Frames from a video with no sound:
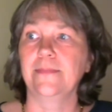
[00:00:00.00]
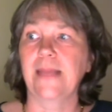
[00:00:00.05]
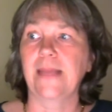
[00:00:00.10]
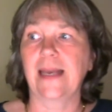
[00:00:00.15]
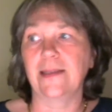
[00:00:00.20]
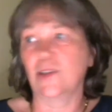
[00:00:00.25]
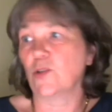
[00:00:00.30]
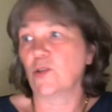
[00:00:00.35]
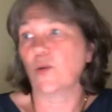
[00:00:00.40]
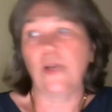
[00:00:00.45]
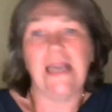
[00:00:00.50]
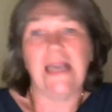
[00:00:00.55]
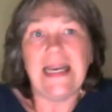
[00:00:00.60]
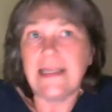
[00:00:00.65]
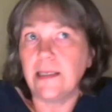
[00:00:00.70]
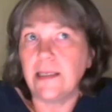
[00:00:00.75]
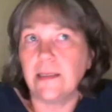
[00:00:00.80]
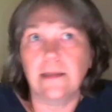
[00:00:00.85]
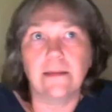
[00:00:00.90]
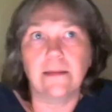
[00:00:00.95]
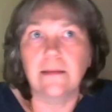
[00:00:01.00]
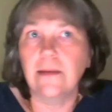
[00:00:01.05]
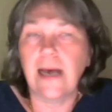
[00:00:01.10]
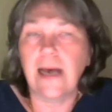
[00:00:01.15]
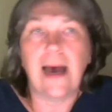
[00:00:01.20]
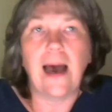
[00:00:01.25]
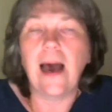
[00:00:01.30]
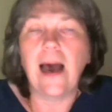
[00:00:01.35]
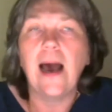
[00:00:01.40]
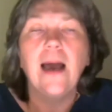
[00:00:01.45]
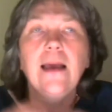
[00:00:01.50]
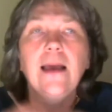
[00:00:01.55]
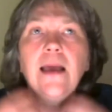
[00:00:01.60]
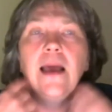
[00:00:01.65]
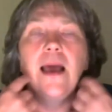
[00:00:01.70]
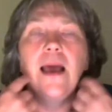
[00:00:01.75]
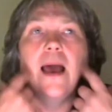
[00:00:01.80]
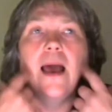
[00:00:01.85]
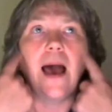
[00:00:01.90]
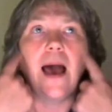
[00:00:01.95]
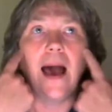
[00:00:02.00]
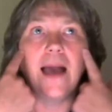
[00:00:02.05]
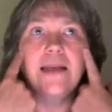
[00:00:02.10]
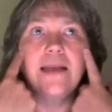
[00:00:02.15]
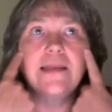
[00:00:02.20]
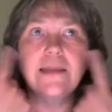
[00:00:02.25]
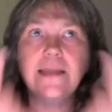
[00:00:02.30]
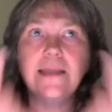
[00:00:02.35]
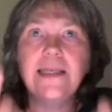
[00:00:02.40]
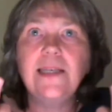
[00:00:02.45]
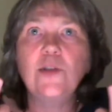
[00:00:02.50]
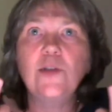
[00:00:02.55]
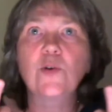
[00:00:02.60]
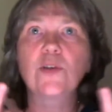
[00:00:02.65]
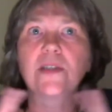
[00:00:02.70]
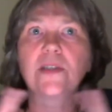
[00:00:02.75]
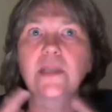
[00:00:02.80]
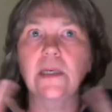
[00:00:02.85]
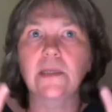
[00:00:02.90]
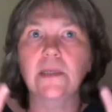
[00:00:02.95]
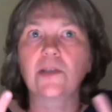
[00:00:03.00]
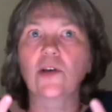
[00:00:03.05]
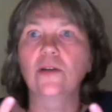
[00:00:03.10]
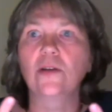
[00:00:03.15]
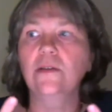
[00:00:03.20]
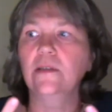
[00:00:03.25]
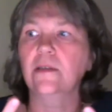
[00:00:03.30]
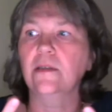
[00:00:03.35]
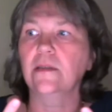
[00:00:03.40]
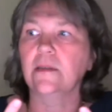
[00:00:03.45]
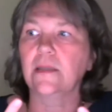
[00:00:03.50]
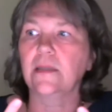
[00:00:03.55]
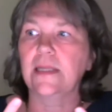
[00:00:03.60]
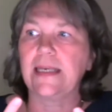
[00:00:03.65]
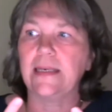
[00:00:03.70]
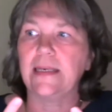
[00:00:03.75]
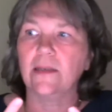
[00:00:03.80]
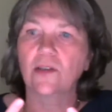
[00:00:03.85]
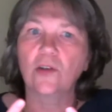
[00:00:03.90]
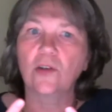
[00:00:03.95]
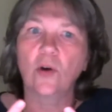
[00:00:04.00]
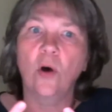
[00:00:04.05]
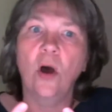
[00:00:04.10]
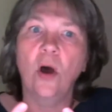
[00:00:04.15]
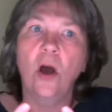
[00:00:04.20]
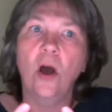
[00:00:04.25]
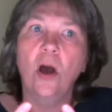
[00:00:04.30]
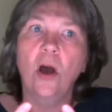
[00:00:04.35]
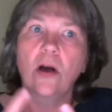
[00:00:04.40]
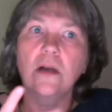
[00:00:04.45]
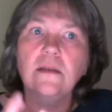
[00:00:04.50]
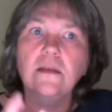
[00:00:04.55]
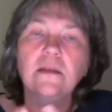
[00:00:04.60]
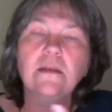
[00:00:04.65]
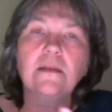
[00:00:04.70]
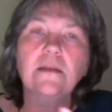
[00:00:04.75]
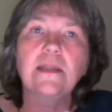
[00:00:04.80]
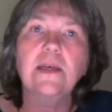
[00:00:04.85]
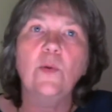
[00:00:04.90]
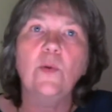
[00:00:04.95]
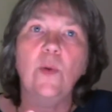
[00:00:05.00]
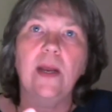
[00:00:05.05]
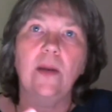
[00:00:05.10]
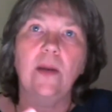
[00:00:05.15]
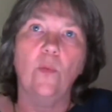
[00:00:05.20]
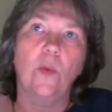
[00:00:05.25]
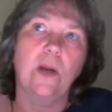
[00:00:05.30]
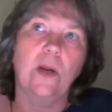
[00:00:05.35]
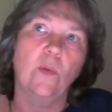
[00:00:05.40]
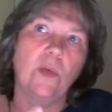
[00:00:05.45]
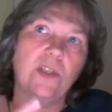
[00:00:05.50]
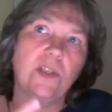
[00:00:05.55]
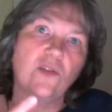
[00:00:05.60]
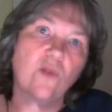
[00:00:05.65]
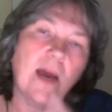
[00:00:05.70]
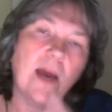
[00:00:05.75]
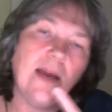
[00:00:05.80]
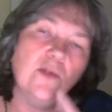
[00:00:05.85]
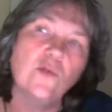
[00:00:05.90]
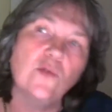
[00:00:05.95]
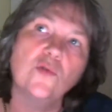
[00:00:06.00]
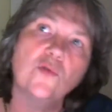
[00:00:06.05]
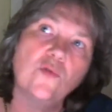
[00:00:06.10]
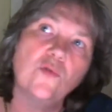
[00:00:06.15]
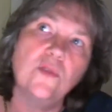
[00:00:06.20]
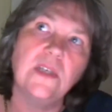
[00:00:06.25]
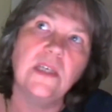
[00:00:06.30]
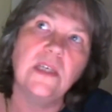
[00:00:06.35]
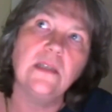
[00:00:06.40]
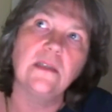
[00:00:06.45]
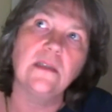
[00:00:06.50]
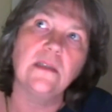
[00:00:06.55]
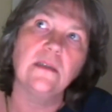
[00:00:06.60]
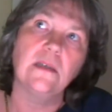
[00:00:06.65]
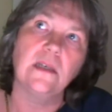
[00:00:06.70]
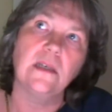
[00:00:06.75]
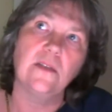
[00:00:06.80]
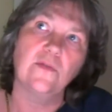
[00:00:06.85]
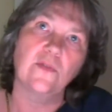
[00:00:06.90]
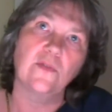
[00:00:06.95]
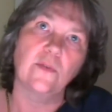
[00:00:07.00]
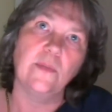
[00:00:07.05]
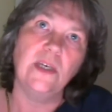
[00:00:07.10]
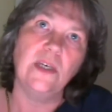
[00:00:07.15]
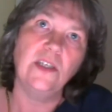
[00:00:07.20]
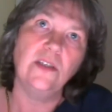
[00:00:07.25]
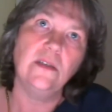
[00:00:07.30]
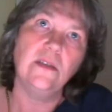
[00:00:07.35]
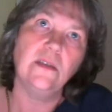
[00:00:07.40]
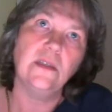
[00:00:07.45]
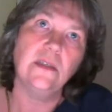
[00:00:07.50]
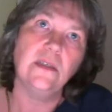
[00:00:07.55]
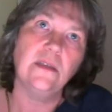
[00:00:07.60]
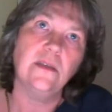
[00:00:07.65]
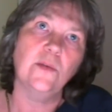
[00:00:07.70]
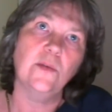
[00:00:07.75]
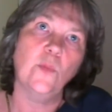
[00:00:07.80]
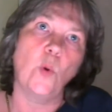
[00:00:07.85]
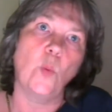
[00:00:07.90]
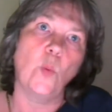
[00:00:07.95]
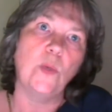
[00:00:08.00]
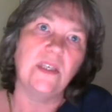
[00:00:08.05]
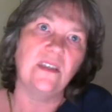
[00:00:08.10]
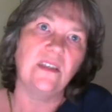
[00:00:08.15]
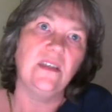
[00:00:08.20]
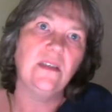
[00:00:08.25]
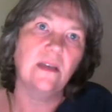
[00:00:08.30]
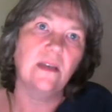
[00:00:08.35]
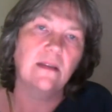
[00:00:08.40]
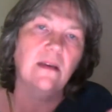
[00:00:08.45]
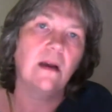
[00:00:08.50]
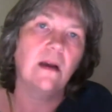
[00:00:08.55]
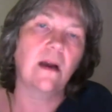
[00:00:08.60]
And so, yes, I see those things constantly. So constantly when we try to do things in the information system, we see that there